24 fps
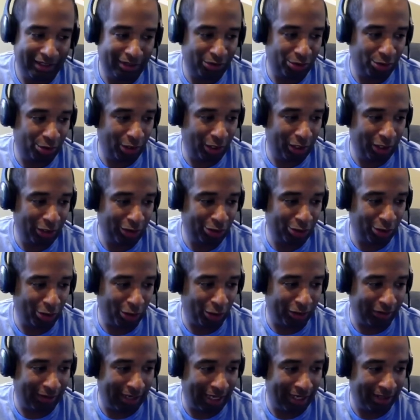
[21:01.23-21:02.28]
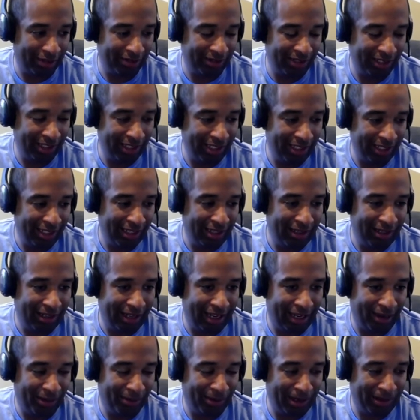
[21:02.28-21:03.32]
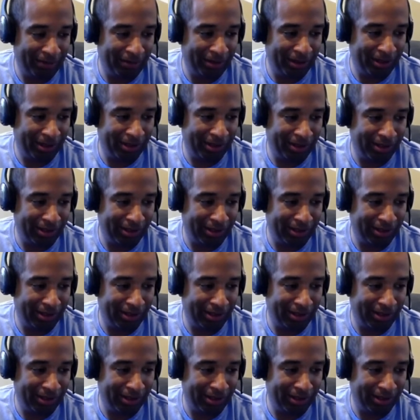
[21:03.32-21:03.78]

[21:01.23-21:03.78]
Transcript: he's still around. However,